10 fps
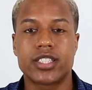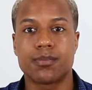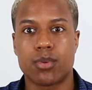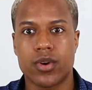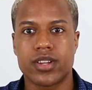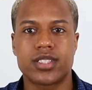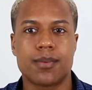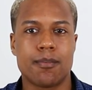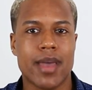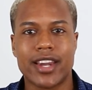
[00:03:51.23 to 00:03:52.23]
it's important to
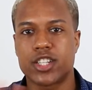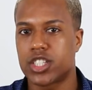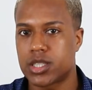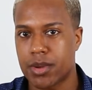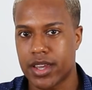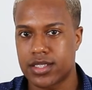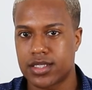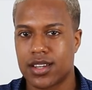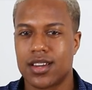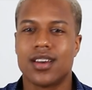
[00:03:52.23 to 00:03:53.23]
manage the
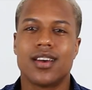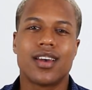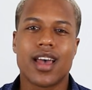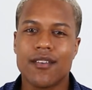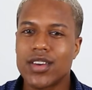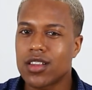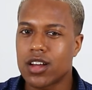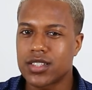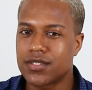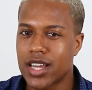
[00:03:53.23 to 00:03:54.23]
space. Having
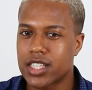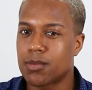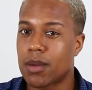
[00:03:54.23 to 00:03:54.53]
lots of text